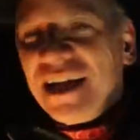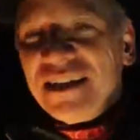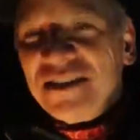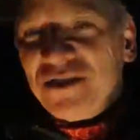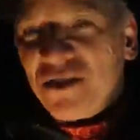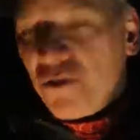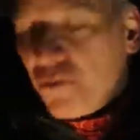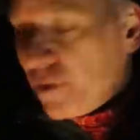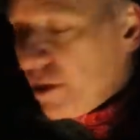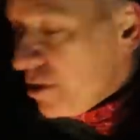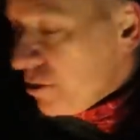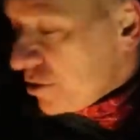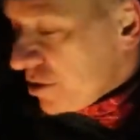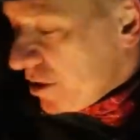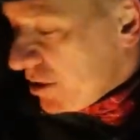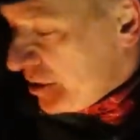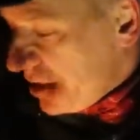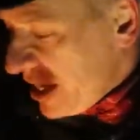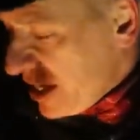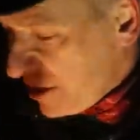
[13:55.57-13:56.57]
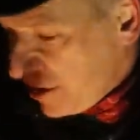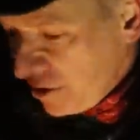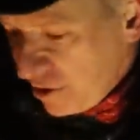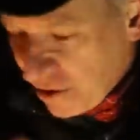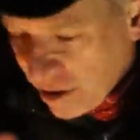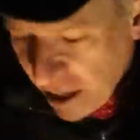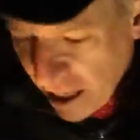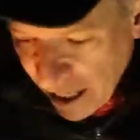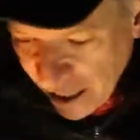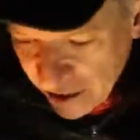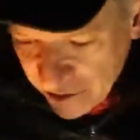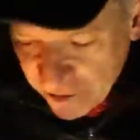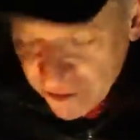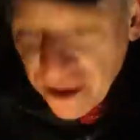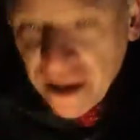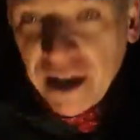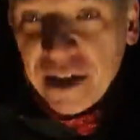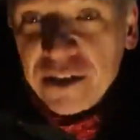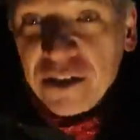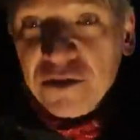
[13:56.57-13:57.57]
So we are going to take you guys
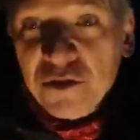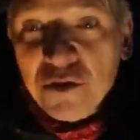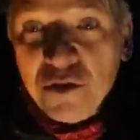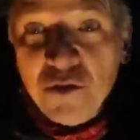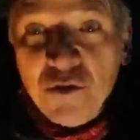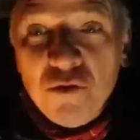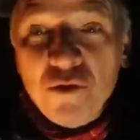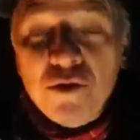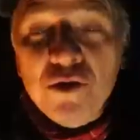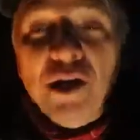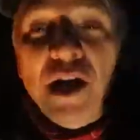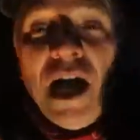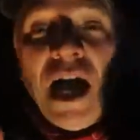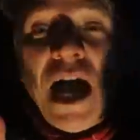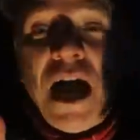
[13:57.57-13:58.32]
on a tour